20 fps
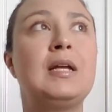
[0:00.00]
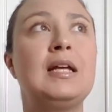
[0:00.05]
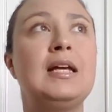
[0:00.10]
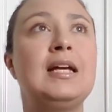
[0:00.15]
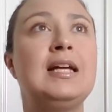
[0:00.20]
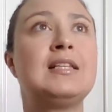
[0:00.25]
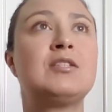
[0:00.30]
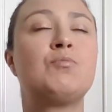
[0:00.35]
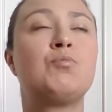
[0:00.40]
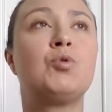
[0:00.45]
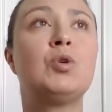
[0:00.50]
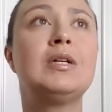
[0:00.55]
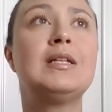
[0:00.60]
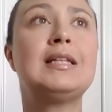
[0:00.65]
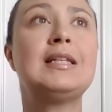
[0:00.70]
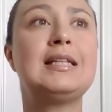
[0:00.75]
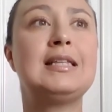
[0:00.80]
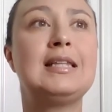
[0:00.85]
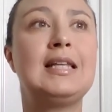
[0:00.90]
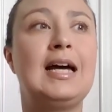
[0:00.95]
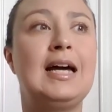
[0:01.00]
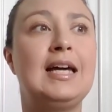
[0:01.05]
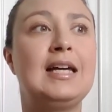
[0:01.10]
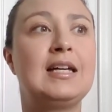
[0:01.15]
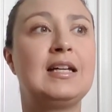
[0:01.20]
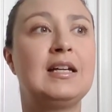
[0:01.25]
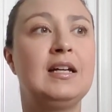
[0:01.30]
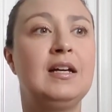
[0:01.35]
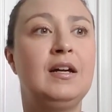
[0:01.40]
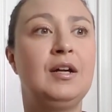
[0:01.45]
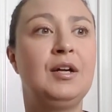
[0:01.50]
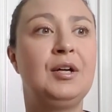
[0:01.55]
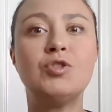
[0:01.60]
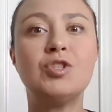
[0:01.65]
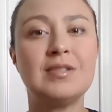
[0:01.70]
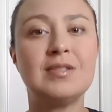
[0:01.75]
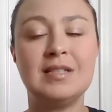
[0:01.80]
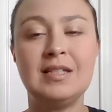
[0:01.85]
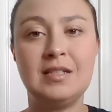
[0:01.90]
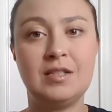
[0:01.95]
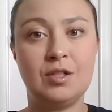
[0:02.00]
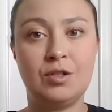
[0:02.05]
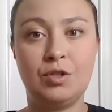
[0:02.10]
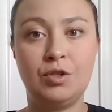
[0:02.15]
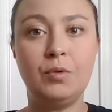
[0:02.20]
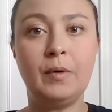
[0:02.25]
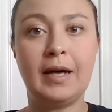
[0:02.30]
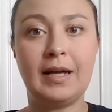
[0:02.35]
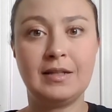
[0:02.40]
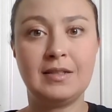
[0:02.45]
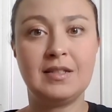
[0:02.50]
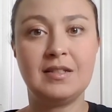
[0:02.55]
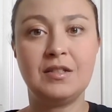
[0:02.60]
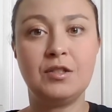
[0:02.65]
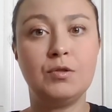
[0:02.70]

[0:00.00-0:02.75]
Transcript: But it's really like, you just need to do it.